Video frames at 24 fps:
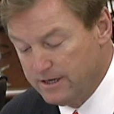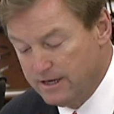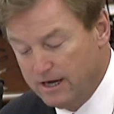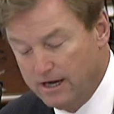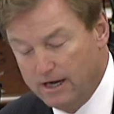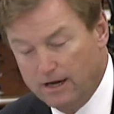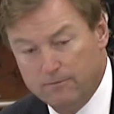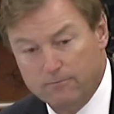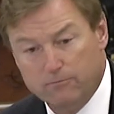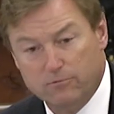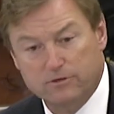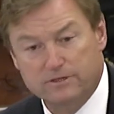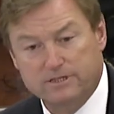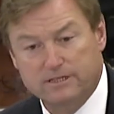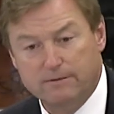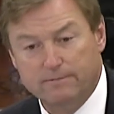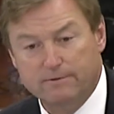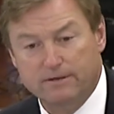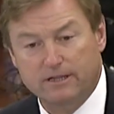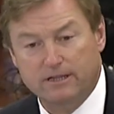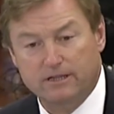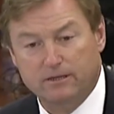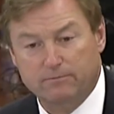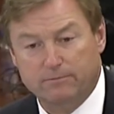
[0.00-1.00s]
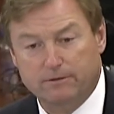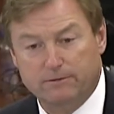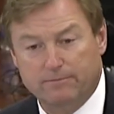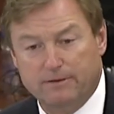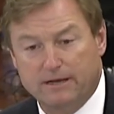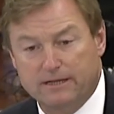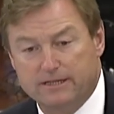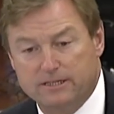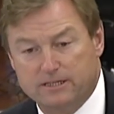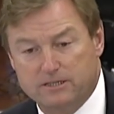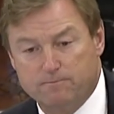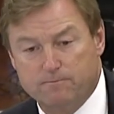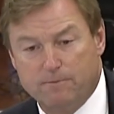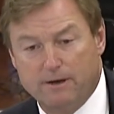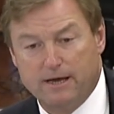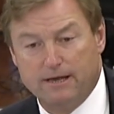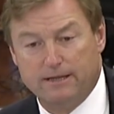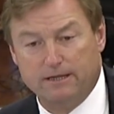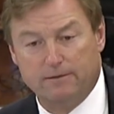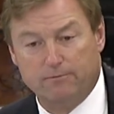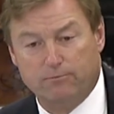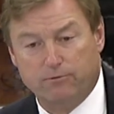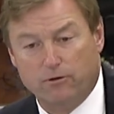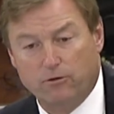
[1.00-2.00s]
Tell me a little bit about this
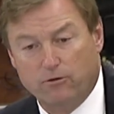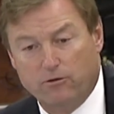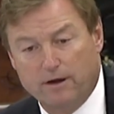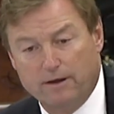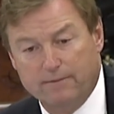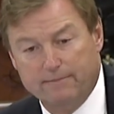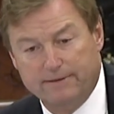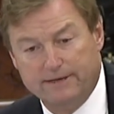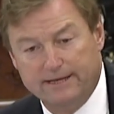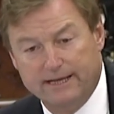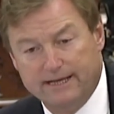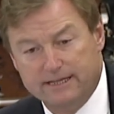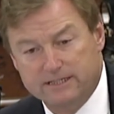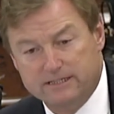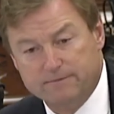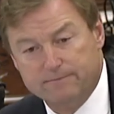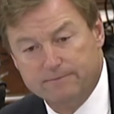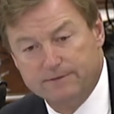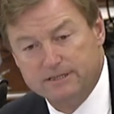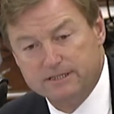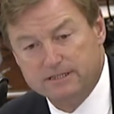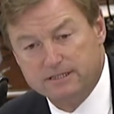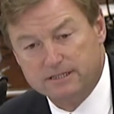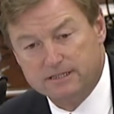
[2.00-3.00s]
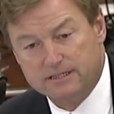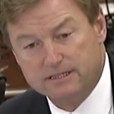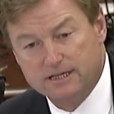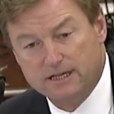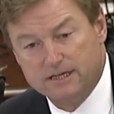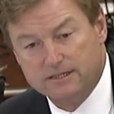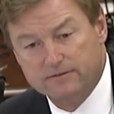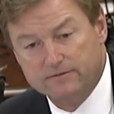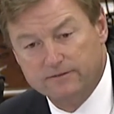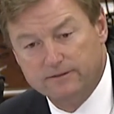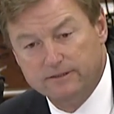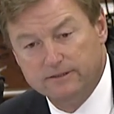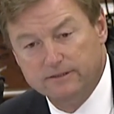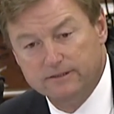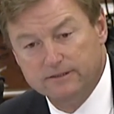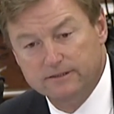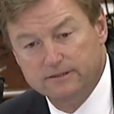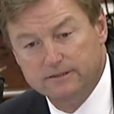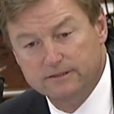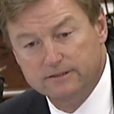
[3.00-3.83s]
pilot program and has it been successful?